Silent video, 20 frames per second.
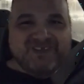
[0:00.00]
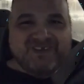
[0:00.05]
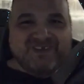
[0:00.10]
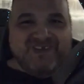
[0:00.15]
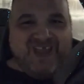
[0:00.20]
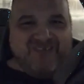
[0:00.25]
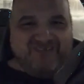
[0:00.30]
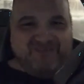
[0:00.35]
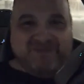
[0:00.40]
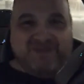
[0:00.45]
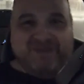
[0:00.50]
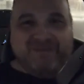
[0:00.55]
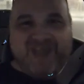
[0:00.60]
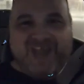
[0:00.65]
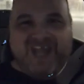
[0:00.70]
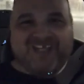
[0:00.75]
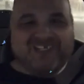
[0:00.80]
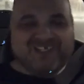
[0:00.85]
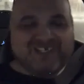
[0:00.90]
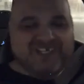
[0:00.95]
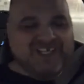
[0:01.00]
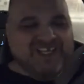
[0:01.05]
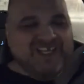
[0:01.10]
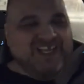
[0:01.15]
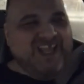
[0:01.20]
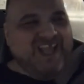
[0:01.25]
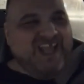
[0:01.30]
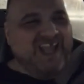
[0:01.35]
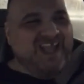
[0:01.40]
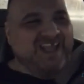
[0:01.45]
after my match.
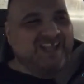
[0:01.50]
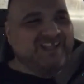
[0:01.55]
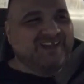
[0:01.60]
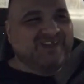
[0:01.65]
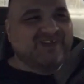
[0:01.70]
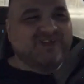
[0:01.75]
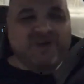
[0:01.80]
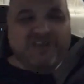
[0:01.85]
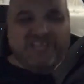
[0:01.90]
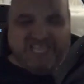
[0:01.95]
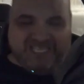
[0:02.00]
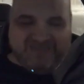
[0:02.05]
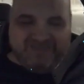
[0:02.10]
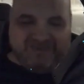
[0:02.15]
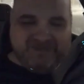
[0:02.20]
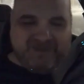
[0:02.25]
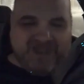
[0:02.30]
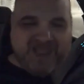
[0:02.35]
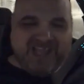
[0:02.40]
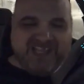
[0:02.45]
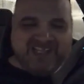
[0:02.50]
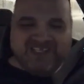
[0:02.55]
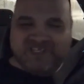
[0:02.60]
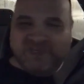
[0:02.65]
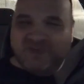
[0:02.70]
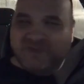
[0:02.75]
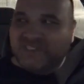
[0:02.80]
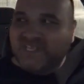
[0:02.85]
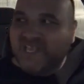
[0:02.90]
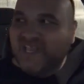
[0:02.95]
And Chloe hands me a bag and she
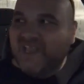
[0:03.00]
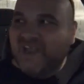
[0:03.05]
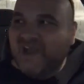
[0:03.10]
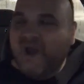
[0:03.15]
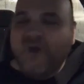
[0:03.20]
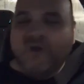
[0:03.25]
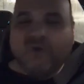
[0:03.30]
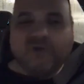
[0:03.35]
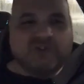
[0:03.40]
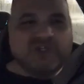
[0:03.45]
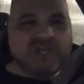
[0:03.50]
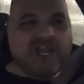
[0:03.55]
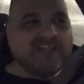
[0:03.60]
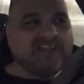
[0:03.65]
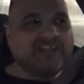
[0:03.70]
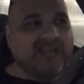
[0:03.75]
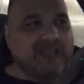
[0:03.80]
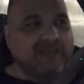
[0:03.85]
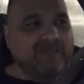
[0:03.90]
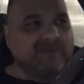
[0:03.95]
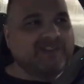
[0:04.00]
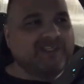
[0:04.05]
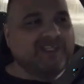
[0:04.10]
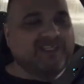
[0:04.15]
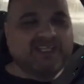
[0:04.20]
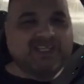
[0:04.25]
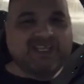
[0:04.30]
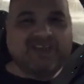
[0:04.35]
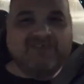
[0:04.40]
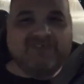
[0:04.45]
goes, "Oh, Jack Diamond said
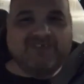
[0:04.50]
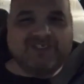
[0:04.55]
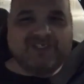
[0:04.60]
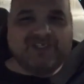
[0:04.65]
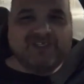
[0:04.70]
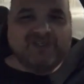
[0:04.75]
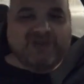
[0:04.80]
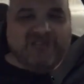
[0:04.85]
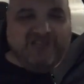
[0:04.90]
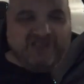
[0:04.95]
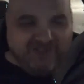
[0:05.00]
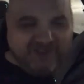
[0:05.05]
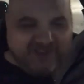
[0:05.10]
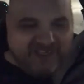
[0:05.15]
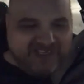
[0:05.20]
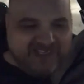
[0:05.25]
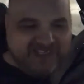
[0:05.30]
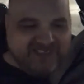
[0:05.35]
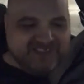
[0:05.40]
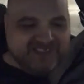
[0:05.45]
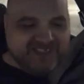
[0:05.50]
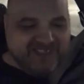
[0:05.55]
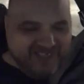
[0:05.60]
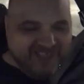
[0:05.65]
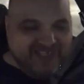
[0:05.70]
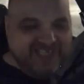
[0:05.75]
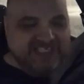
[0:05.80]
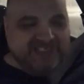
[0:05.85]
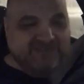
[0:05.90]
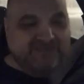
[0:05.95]
to give this to you." And I look and it's
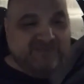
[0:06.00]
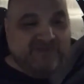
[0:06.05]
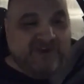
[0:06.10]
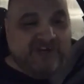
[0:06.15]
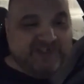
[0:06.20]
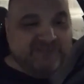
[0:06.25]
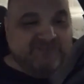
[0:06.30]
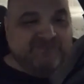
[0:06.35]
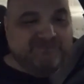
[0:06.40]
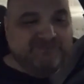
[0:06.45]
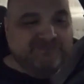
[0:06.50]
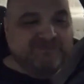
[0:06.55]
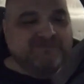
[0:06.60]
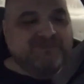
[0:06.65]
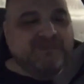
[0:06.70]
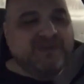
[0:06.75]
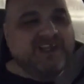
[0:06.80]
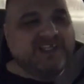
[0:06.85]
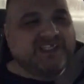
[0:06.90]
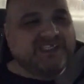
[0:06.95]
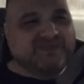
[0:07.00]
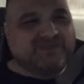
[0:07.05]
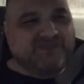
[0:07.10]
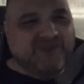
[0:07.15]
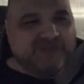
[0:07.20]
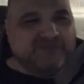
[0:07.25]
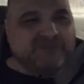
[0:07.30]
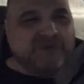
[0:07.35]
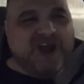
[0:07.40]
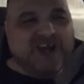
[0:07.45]
it's a fresh it's a
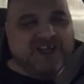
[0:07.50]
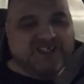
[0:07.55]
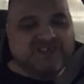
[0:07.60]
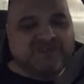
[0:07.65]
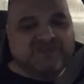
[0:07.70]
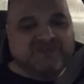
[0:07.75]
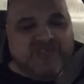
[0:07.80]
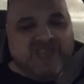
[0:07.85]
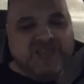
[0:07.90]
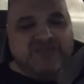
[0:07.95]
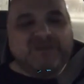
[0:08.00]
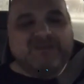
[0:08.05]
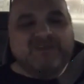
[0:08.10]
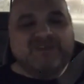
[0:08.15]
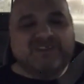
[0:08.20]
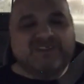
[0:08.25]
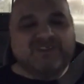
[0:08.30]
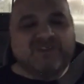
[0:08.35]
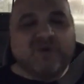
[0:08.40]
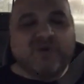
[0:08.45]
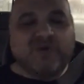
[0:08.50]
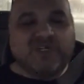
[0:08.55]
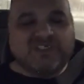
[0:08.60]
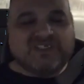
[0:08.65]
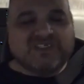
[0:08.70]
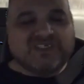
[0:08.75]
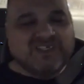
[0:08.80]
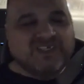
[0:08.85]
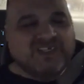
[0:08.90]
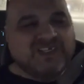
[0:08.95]
fresh box of Entenmann's
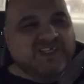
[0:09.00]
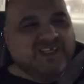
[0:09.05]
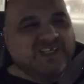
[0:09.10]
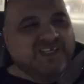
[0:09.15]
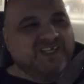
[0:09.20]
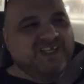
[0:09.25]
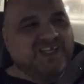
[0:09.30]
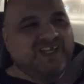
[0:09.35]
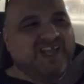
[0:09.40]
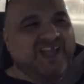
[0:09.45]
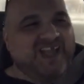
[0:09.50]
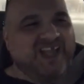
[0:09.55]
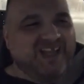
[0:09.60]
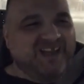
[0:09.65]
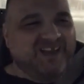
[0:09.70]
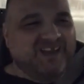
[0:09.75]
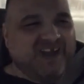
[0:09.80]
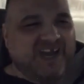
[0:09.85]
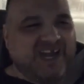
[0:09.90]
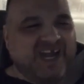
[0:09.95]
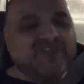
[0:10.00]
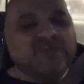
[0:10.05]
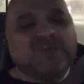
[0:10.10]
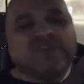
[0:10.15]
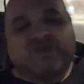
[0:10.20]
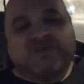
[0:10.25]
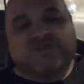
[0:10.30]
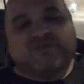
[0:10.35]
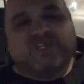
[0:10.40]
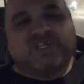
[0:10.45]
donuts, and uh, I thought
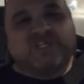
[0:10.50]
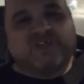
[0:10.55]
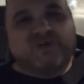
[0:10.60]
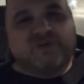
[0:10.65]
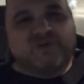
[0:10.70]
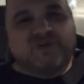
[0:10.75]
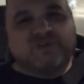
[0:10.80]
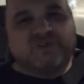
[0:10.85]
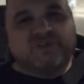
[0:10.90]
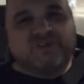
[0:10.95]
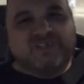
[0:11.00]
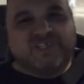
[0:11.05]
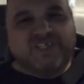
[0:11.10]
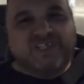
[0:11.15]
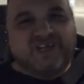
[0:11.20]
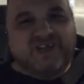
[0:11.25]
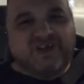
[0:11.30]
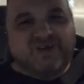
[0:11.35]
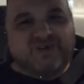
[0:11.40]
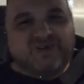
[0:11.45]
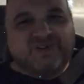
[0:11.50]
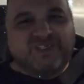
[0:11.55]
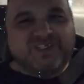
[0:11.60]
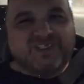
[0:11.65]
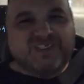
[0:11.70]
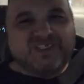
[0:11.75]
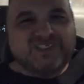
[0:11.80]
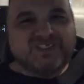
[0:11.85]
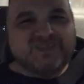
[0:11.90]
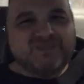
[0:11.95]
that was really cool. You know, it's
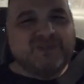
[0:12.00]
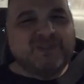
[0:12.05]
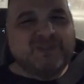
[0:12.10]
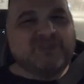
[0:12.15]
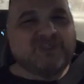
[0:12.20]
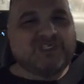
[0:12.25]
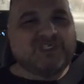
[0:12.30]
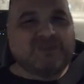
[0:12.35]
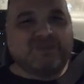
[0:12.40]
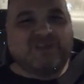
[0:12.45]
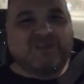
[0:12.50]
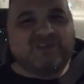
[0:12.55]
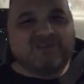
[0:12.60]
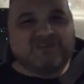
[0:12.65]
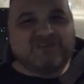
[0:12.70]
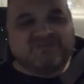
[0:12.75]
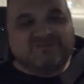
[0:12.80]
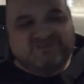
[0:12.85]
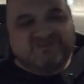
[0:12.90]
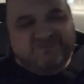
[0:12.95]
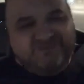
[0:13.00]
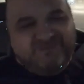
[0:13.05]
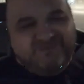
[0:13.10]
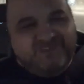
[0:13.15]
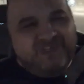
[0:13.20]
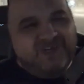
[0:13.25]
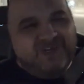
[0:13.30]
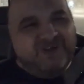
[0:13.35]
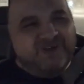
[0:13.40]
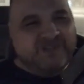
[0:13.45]
just somebody took something
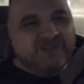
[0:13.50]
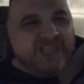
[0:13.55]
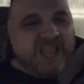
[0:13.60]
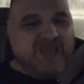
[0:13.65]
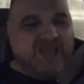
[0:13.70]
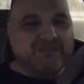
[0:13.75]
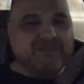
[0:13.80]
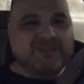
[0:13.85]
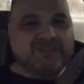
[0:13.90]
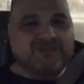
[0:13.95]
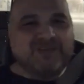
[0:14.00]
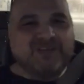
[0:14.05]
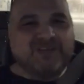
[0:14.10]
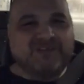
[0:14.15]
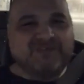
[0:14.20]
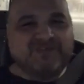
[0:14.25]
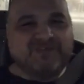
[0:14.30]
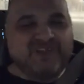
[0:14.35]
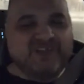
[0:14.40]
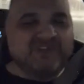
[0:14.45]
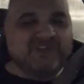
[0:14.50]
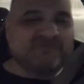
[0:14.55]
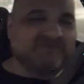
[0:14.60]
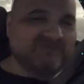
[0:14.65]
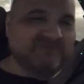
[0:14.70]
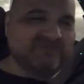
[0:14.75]
you know that happened to me and